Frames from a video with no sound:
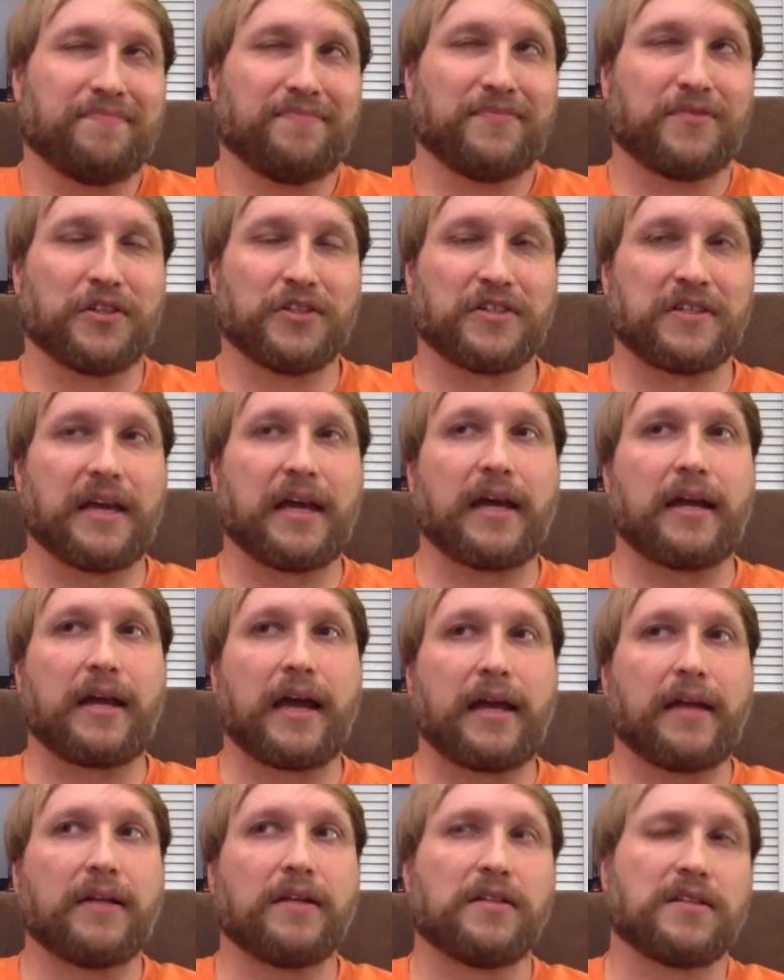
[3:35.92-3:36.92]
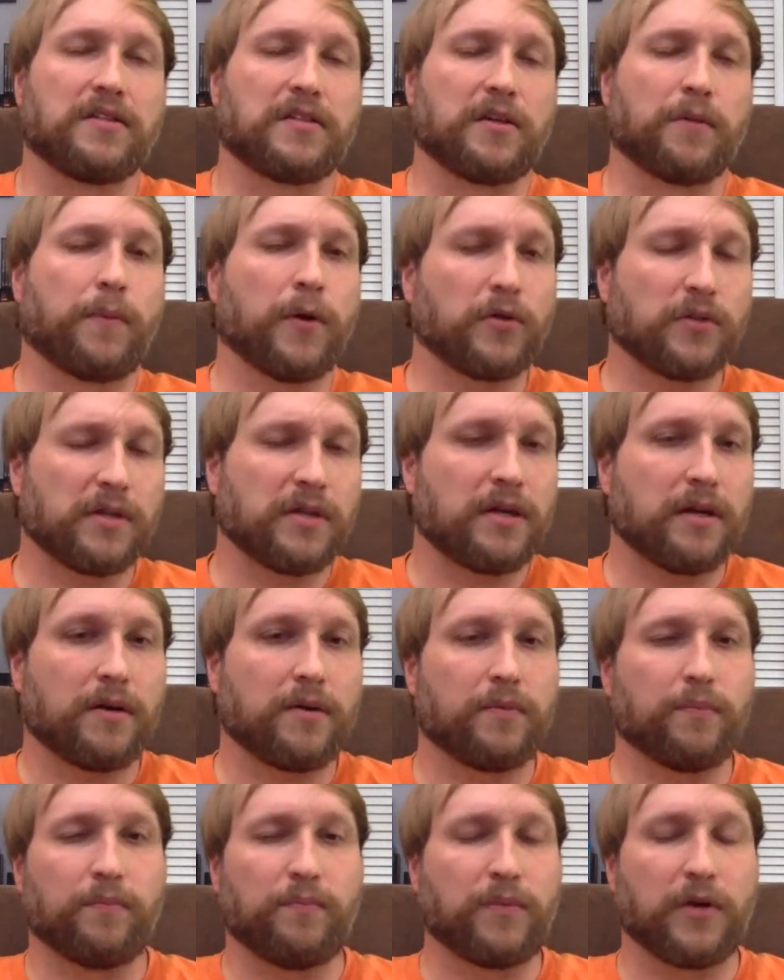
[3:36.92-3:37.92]
just saying. And he's supposedly
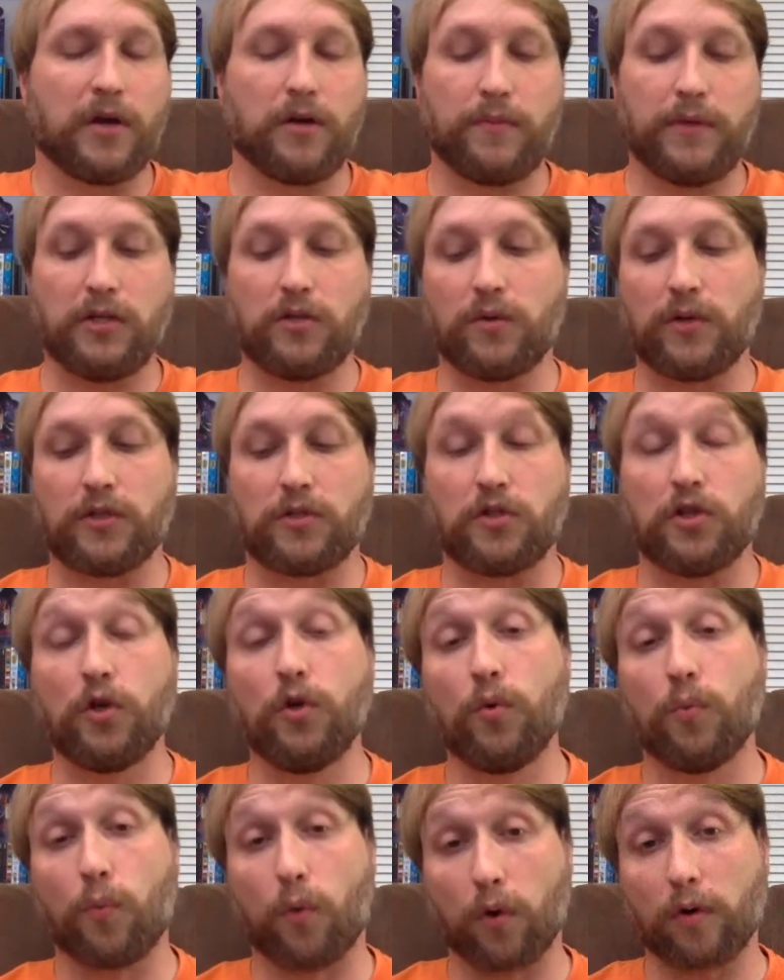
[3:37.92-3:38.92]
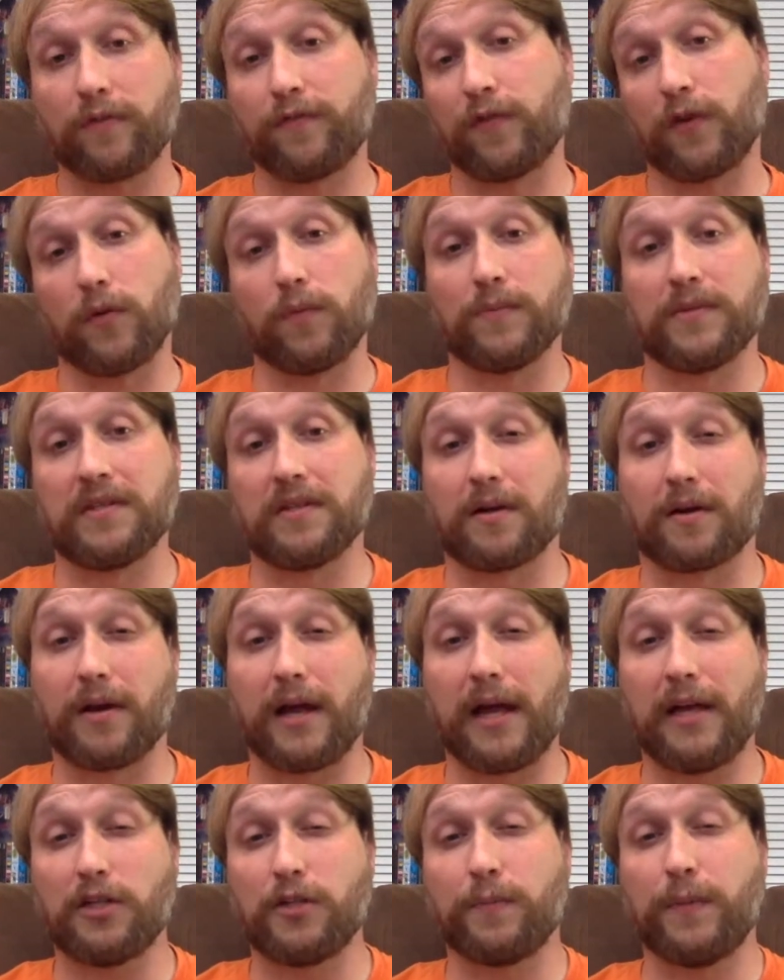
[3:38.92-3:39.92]
going to be doing two more films that are
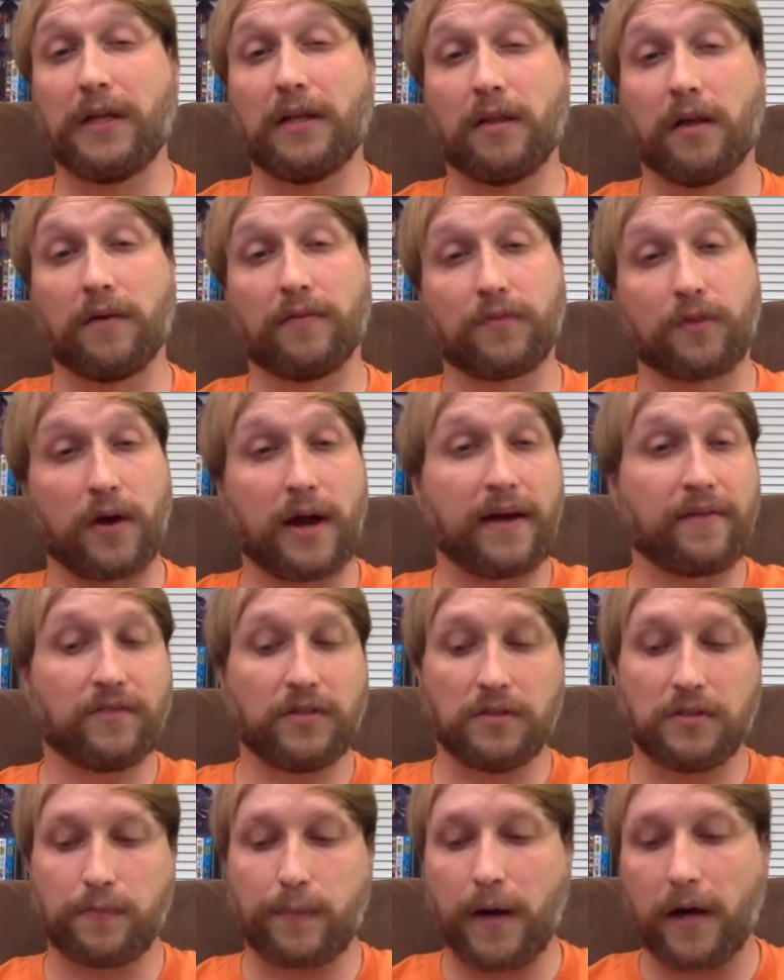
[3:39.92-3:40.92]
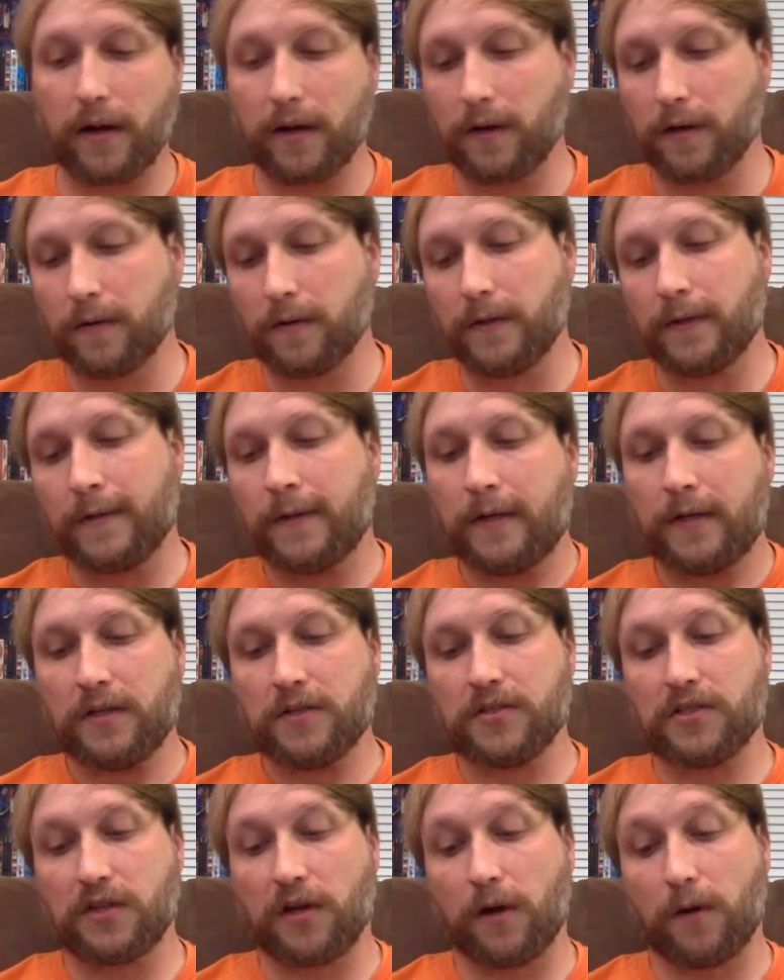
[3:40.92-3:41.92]
H.P. Lovecraft inspired.
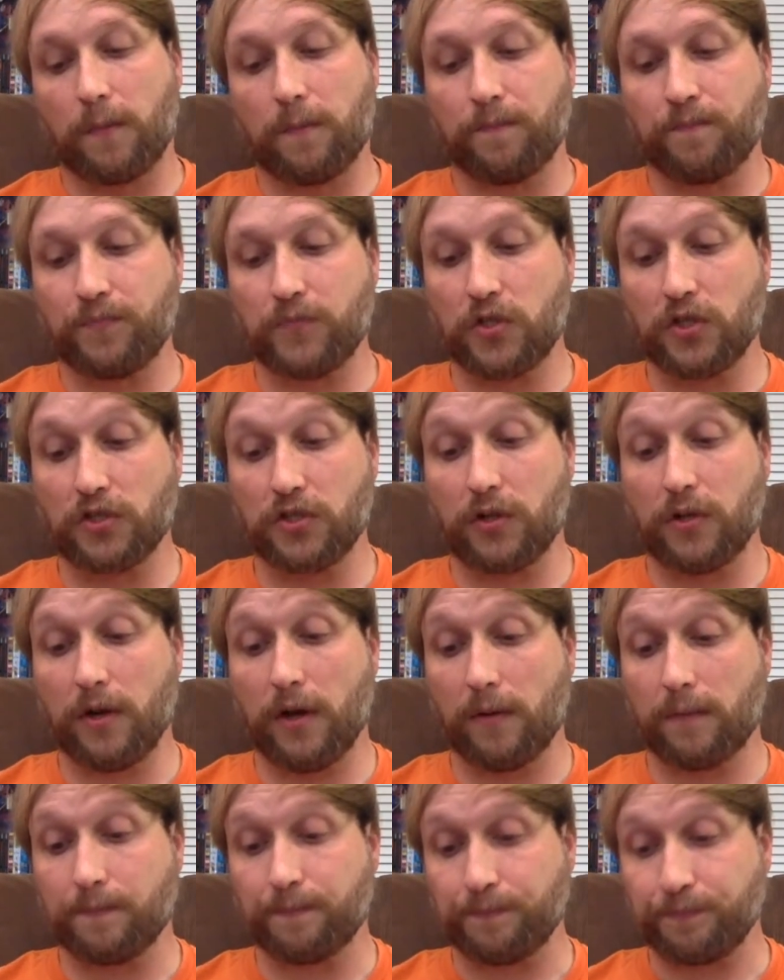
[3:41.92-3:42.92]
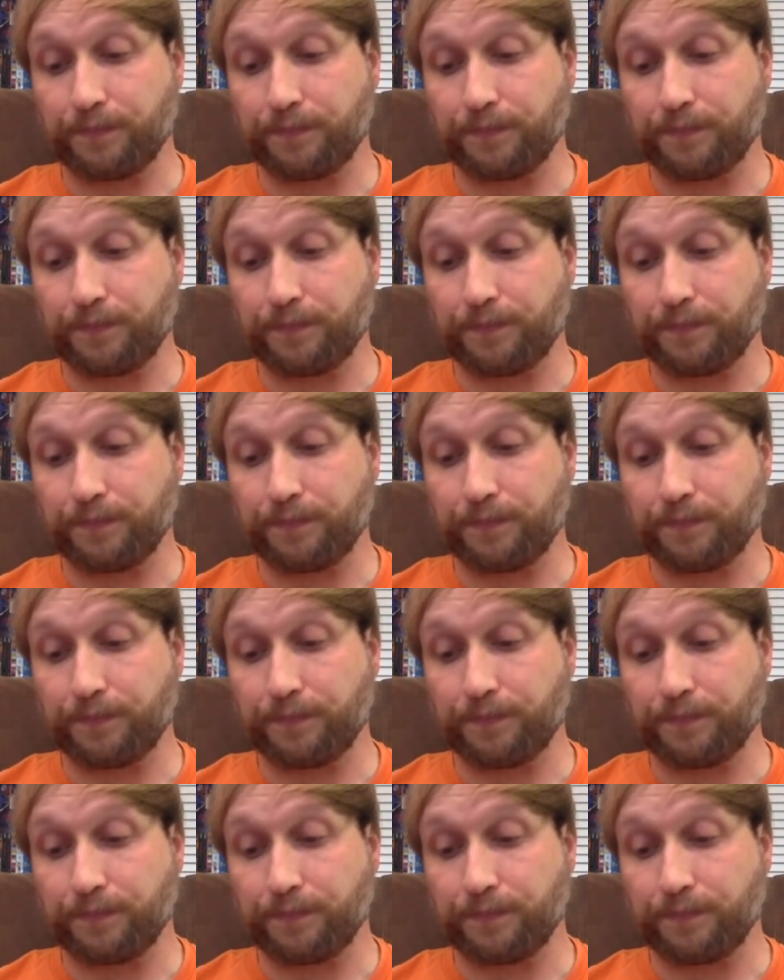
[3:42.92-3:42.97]
So, just so you know.